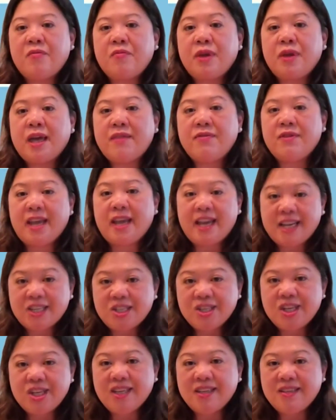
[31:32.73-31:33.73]
We have an
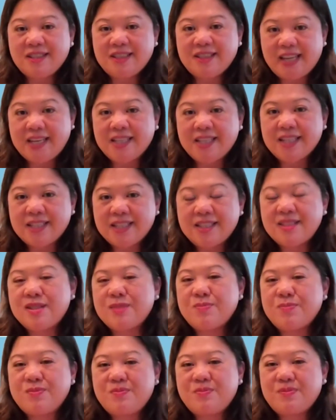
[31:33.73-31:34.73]
aging
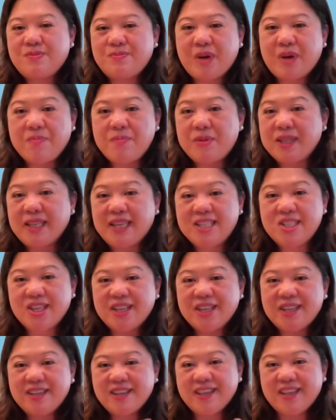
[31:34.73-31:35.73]
dentist
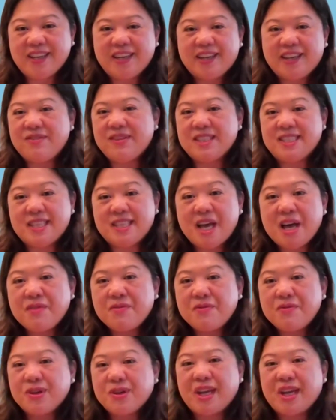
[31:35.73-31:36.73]
population in and of
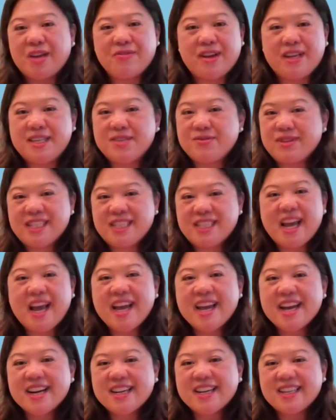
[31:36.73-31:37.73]
itself. They're getting ready to
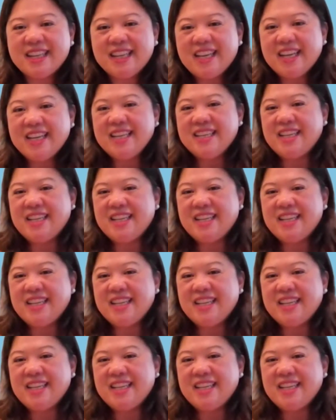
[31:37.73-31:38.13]
retire.